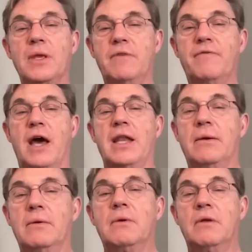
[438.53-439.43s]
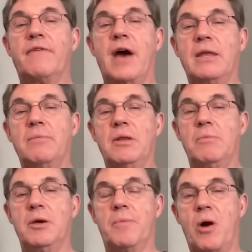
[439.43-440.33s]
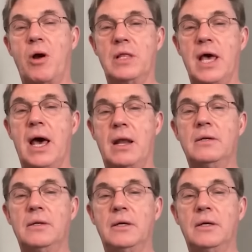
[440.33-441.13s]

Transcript: inviting inviting me to be a part of that.